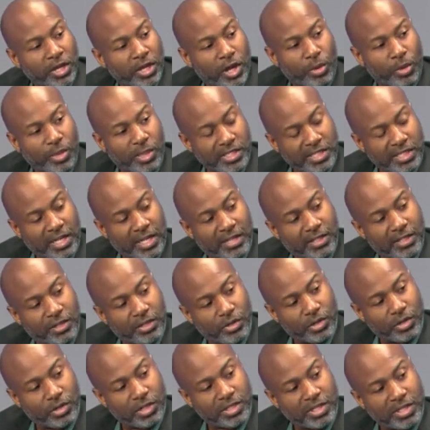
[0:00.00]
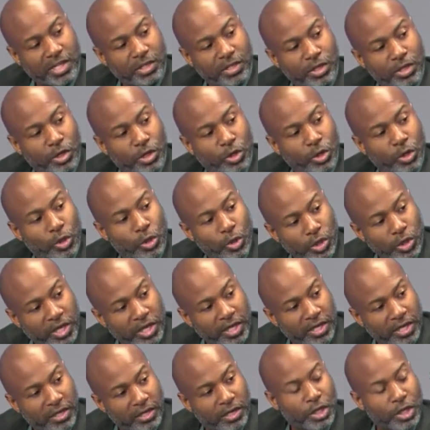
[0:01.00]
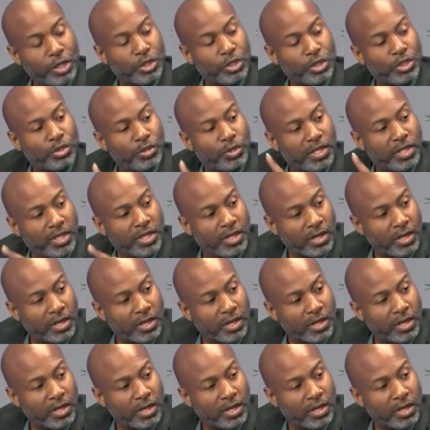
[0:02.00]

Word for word: our standing orders are not looking to the